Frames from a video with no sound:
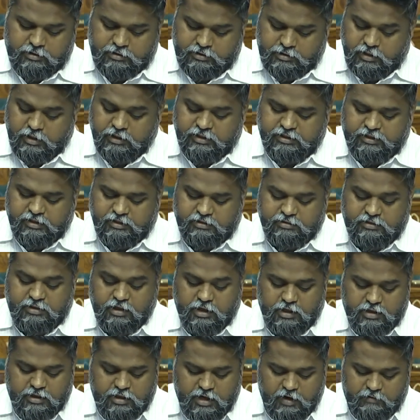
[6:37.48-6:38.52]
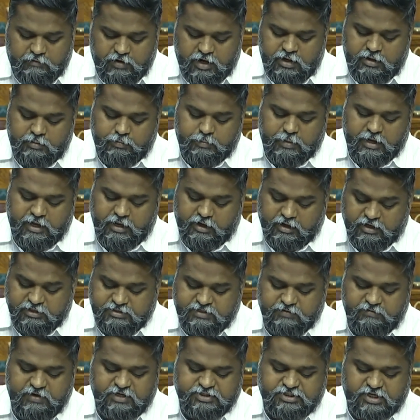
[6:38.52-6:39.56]
the governed by
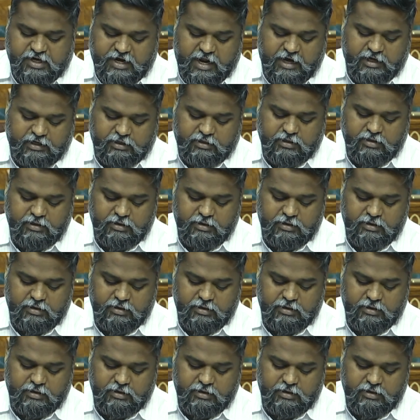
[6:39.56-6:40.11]
Reservation Act,